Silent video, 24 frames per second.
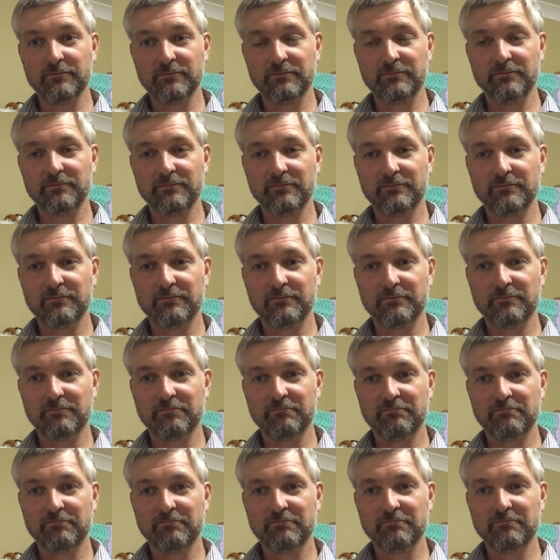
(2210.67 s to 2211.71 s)

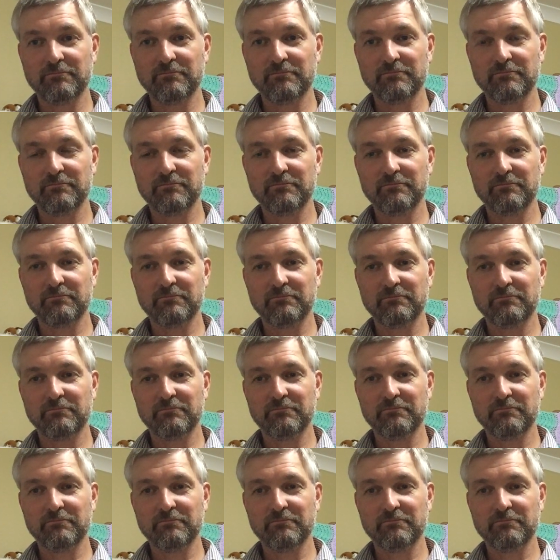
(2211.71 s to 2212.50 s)
Nobody speaks.